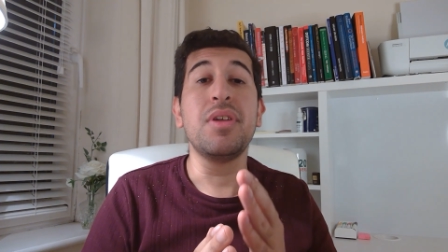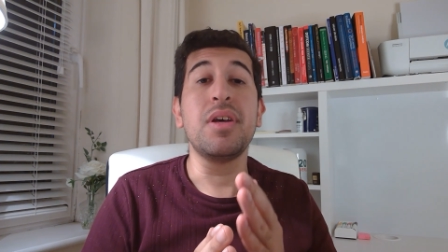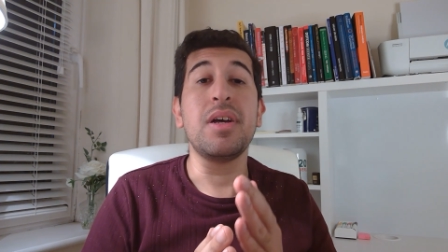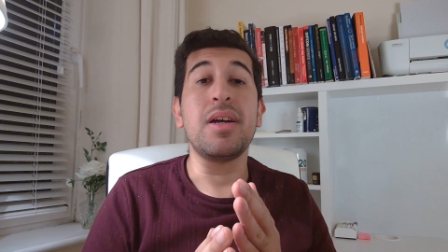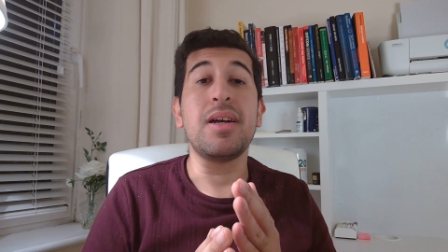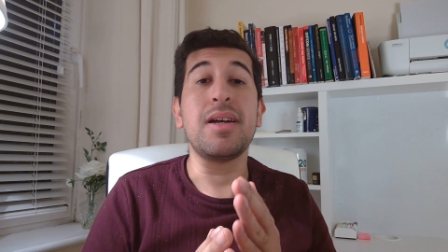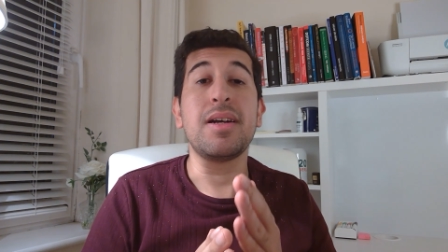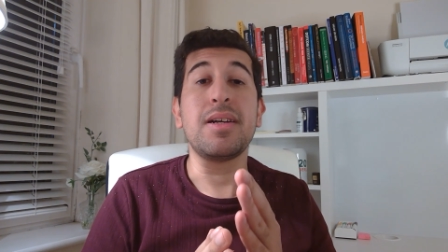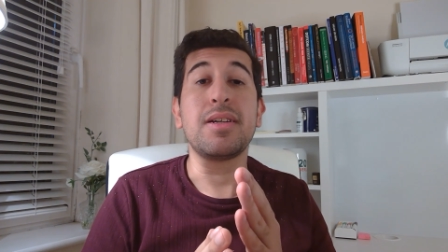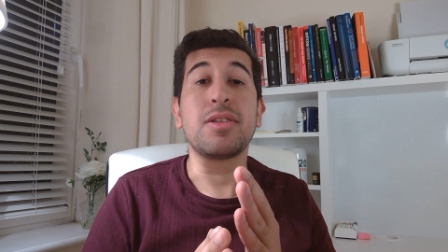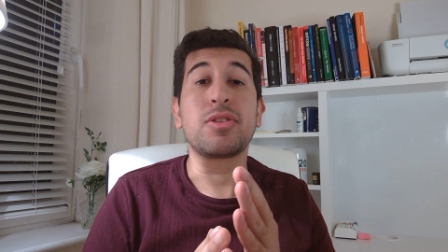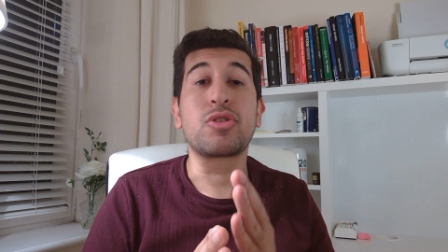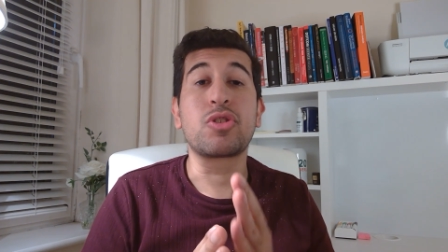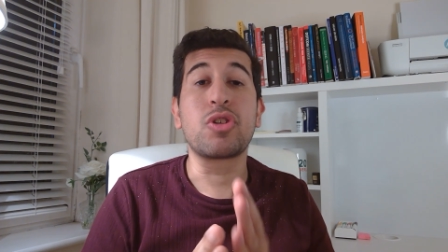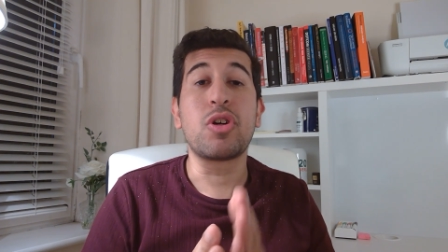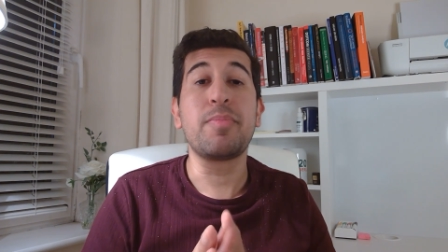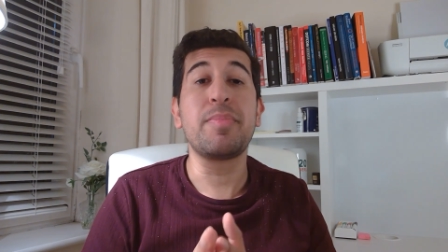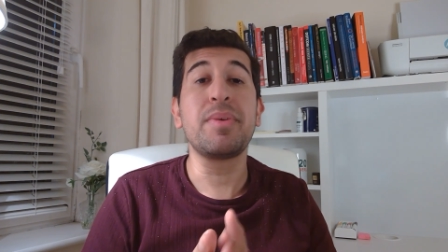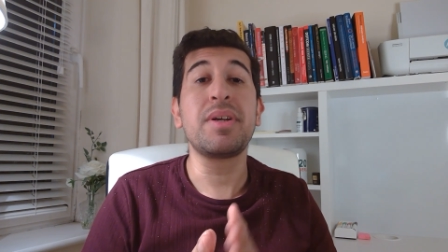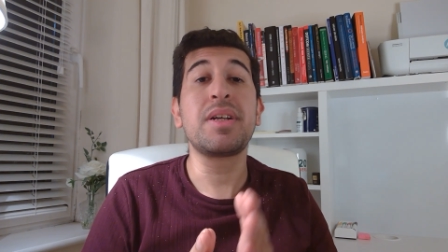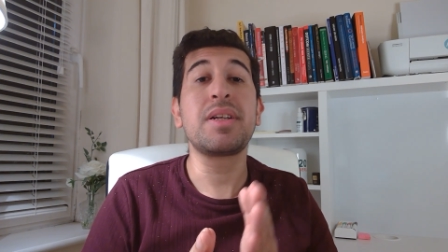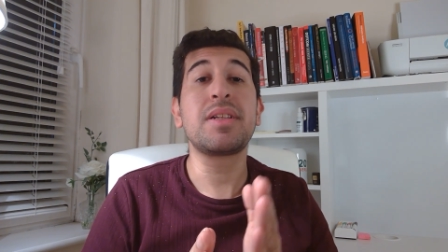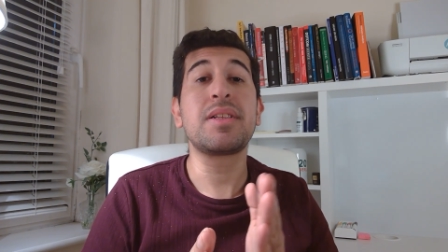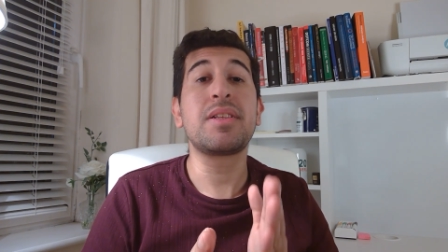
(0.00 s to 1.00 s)
uh,
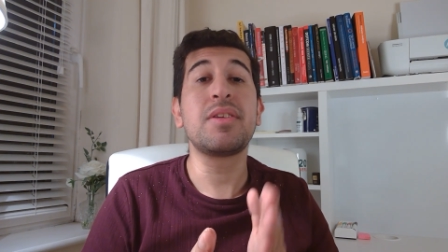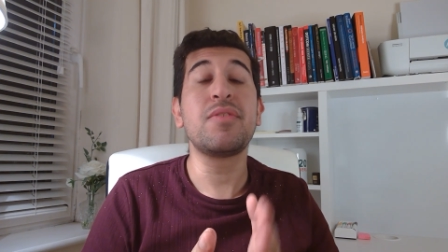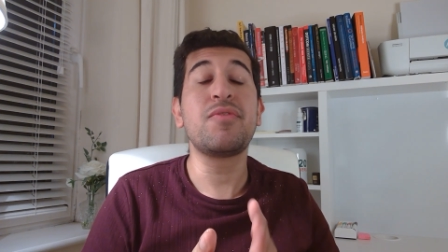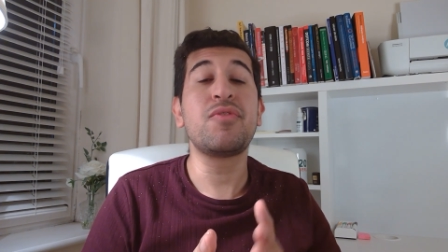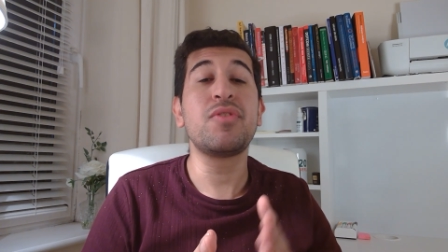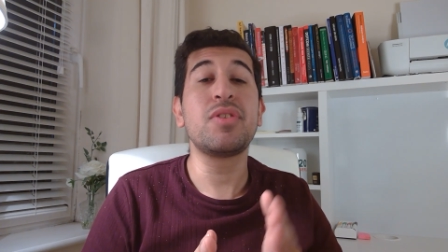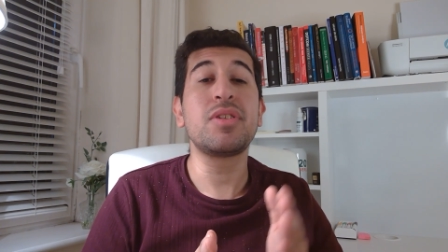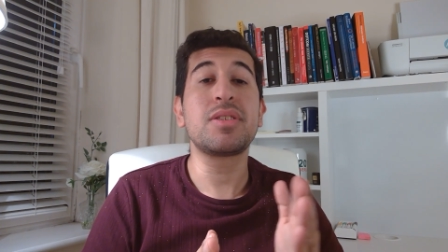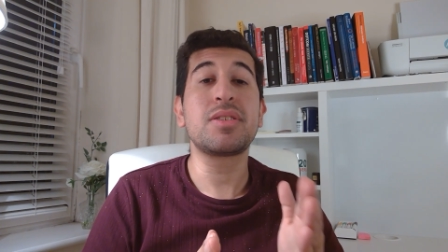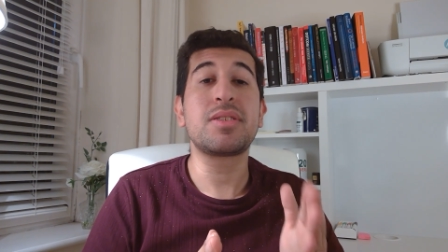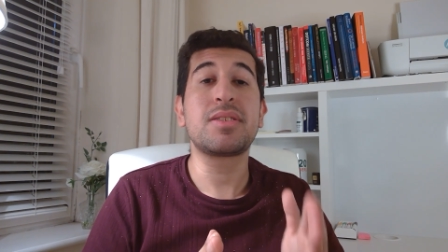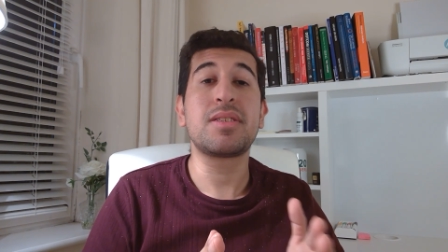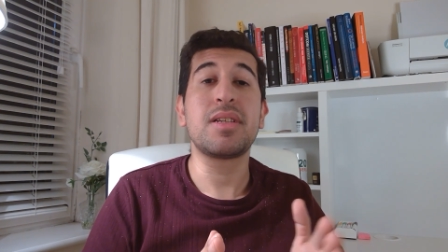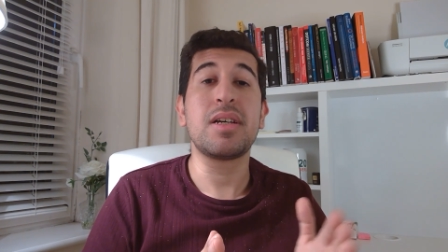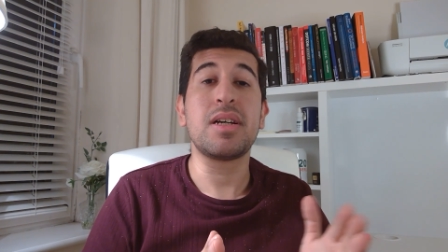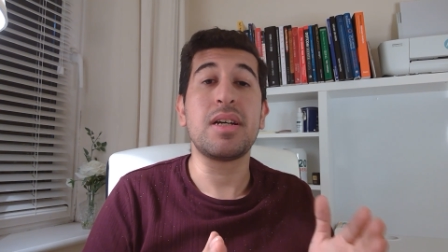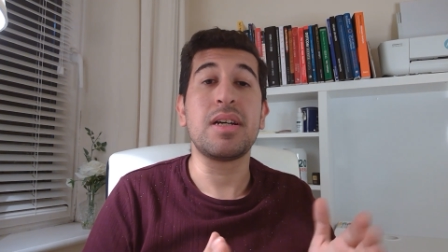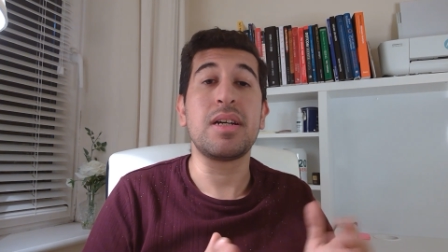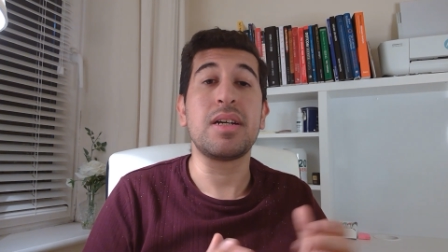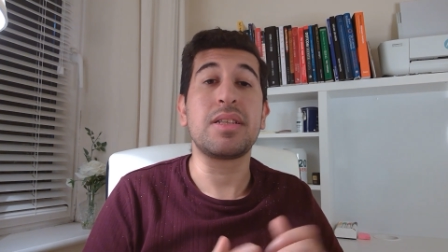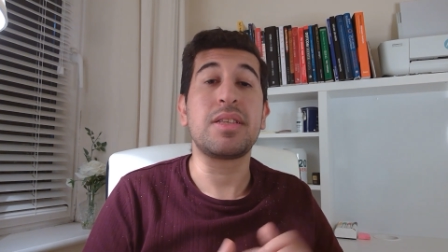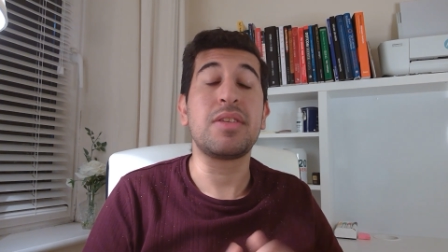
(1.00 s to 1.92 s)
dropping different uh,